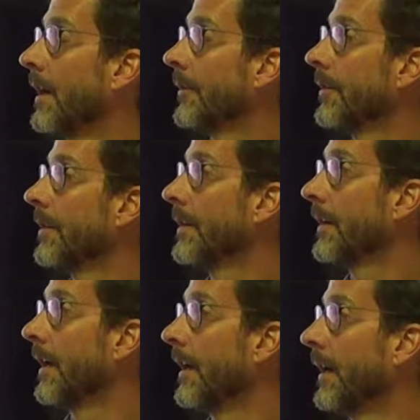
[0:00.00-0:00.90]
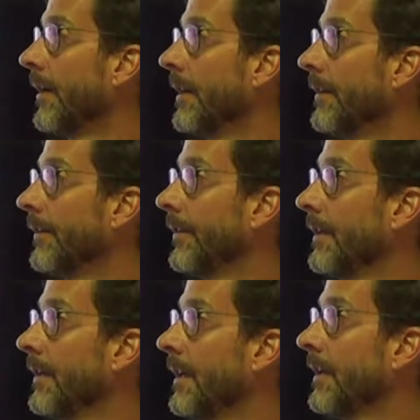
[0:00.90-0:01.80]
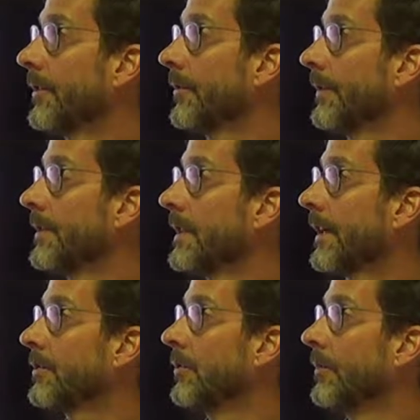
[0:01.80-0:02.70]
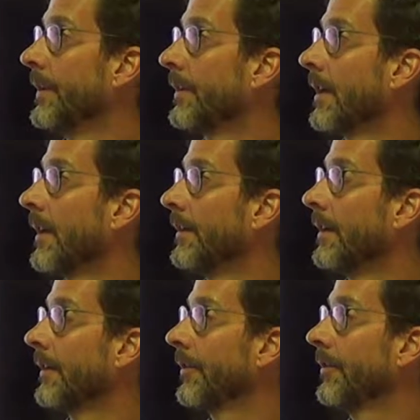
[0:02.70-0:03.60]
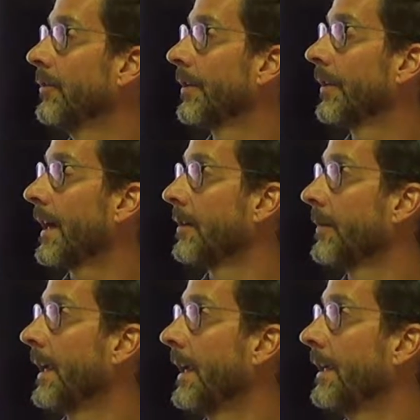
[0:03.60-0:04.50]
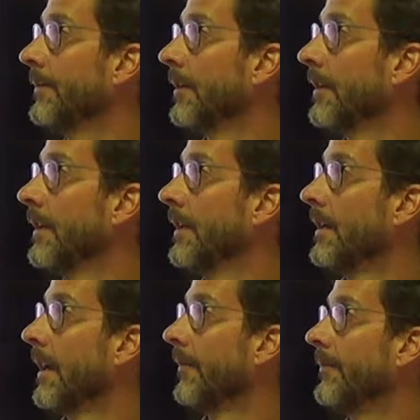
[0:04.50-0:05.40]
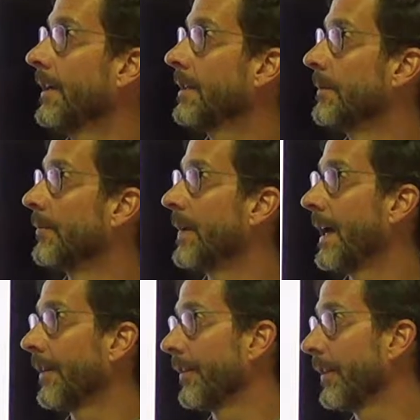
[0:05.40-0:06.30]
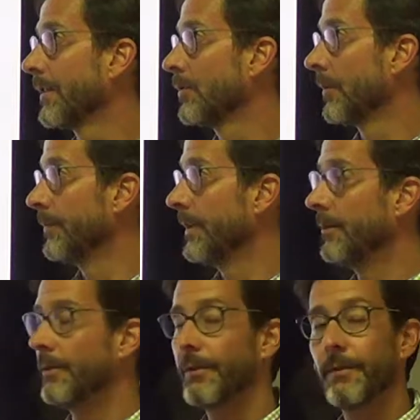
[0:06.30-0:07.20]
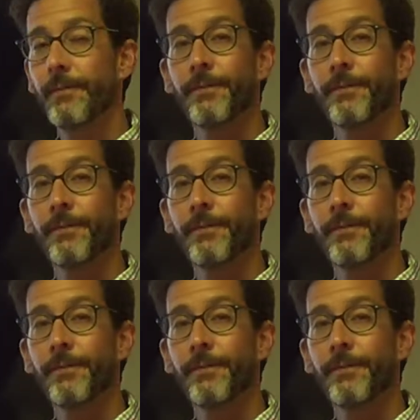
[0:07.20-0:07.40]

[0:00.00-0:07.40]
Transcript: other areas, history of sexual misconduct, suicidal behavior, a victim of past sexual abuse,